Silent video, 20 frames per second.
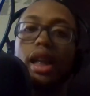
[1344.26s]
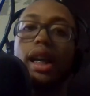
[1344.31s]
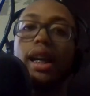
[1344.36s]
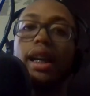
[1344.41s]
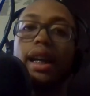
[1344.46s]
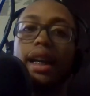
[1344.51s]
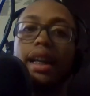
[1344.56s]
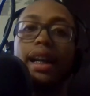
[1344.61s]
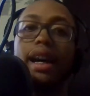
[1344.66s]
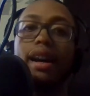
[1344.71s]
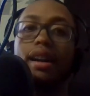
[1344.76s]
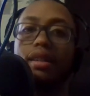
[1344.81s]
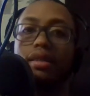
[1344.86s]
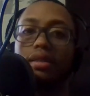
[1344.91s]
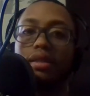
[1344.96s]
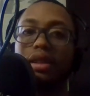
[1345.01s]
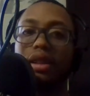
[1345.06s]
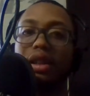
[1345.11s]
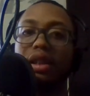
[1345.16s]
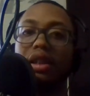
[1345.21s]
yeah,
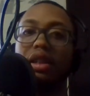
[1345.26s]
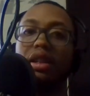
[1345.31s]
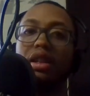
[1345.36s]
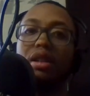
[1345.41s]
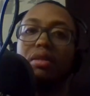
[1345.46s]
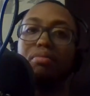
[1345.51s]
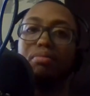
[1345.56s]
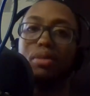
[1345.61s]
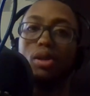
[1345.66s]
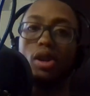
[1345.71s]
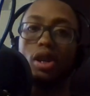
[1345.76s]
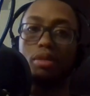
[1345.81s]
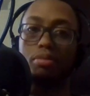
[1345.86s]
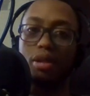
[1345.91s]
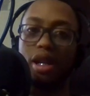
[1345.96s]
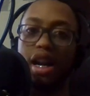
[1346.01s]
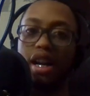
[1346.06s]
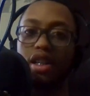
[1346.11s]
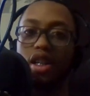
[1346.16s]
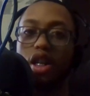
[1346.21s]
born a
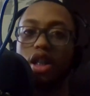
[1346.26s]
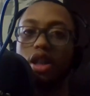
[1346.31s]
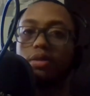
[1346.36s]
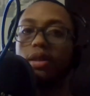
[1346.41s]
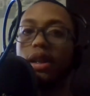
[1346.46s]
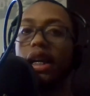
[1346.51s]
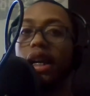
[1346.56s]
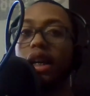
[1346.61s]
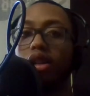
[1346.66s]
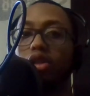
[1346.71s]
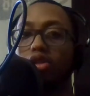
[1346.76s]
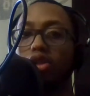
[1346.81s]
Blackhawks fan,